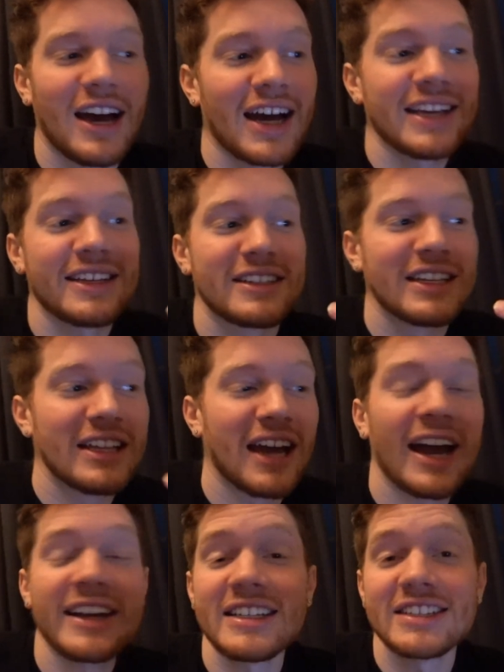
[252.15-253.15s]
I can,
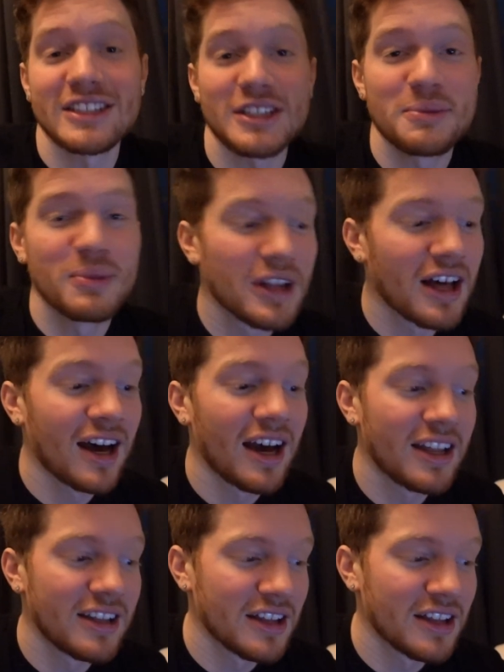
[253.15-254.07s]
I can sleep a lot.